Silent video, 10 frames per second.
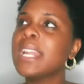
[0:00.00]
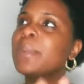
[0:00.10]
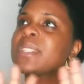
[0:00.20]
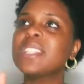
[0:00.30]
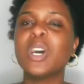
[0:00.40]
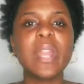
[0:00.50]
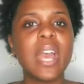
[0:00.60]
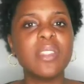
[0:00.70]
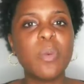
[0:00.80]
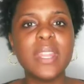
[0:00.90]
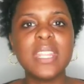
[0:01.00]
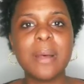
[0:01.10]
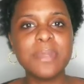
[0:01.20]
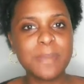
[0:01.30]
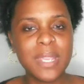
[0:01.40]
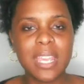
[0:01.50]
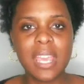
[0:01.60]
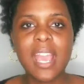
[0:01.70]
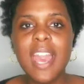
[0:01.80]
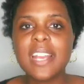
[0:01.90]
And I'm gonna slow down the way that I'm
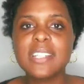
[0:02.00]
speaking